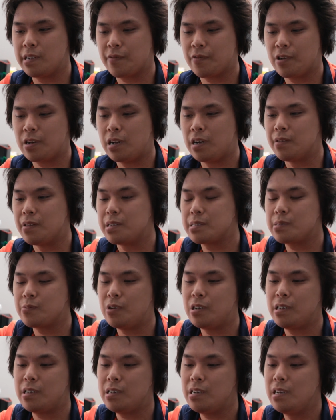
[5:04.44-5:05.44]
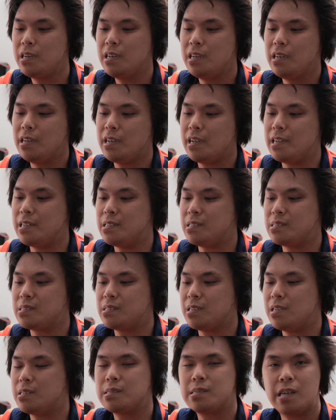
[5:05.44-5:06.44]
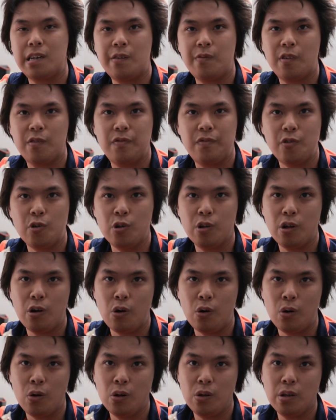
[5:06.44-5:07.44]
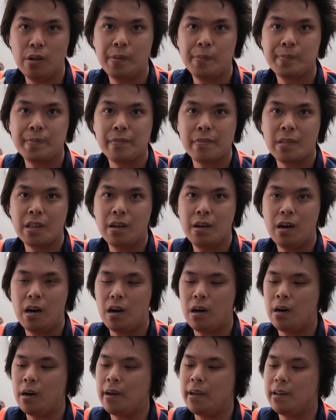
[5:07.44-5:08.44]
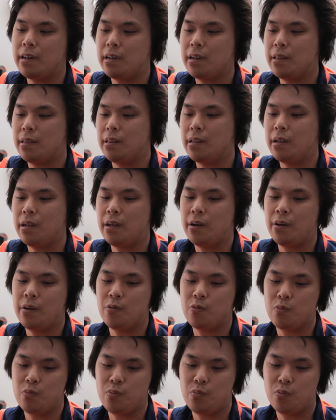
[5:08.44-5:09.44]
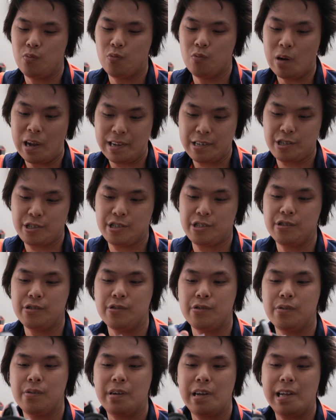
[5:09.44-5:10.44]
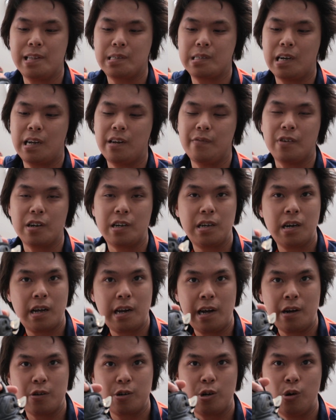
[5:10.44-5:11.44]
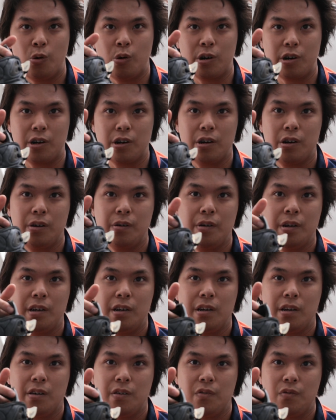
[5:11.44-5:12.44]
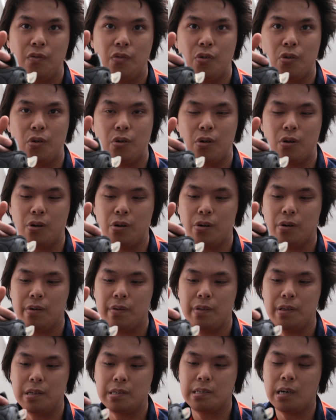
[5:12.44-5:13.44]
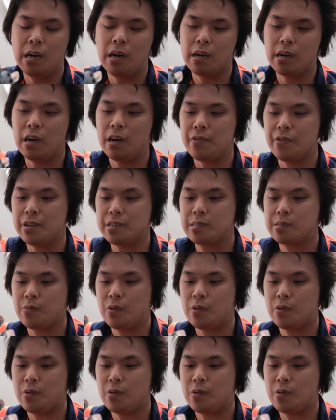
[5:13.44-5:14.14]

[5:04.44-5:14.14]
that's different on this one is instead of a full hole on the right shoe, it's kind of a cutout corner for the tongue on